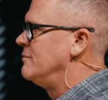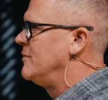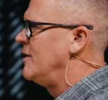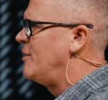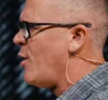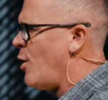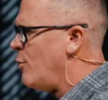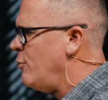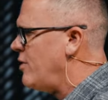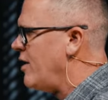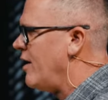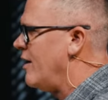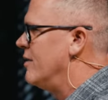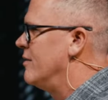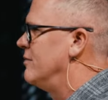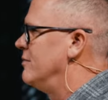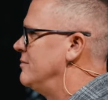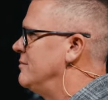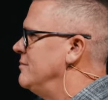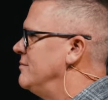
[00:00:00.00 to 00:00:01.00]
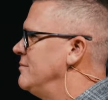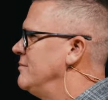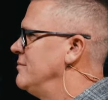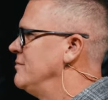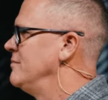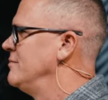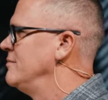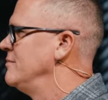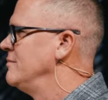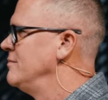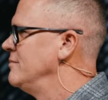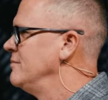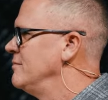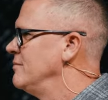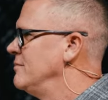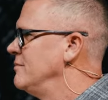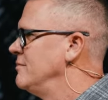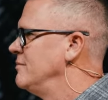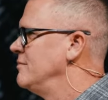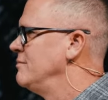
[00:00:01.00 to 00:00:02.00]
Go there.
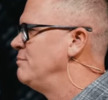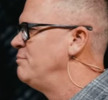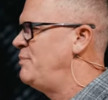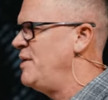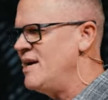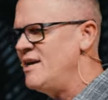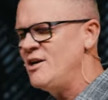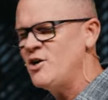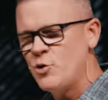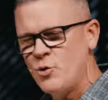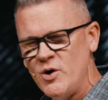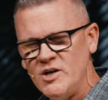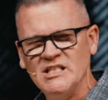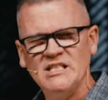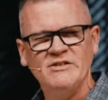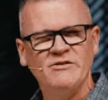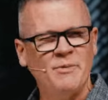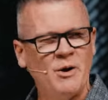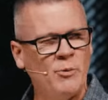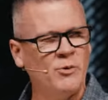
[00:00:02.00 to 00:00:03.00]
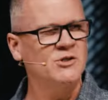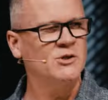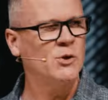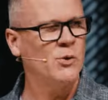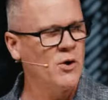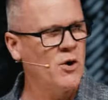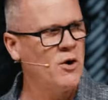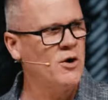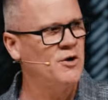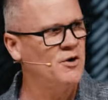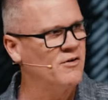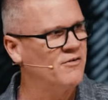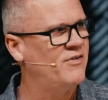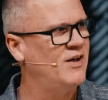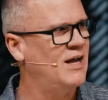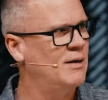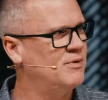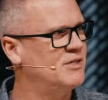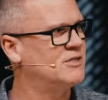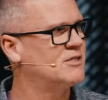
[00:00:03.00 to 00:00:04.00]
Be inquisitive about what's going on in your
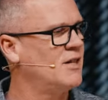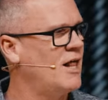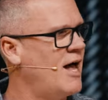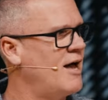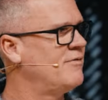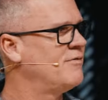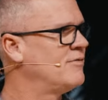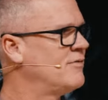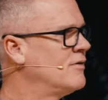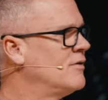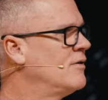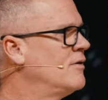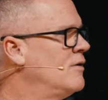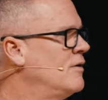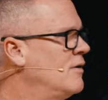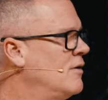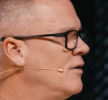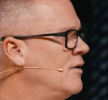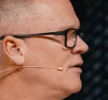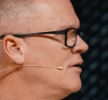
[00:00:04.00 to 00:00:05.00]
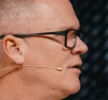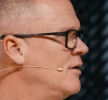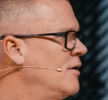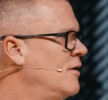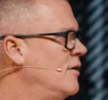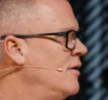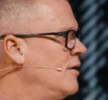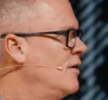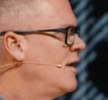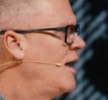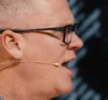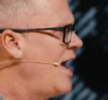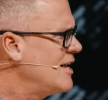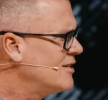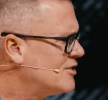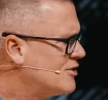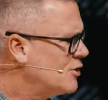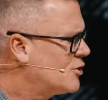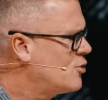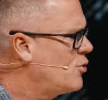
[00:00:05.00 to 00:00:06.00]
family's life.
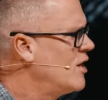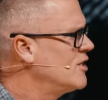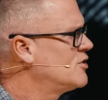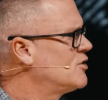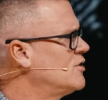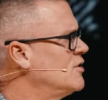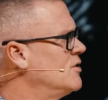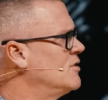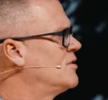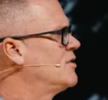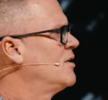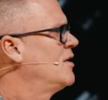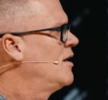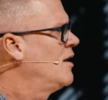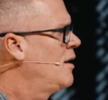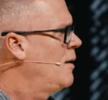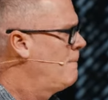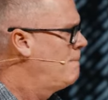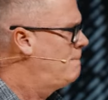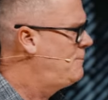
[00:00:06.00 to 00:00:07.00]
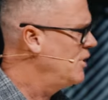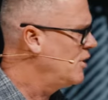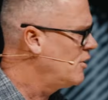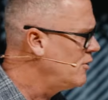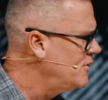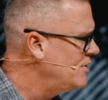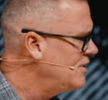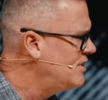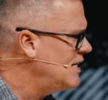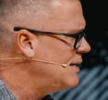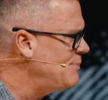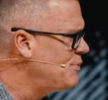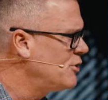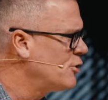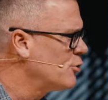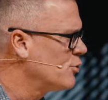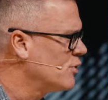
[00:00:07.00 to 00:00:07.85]
Ask the questions. Build and deepen the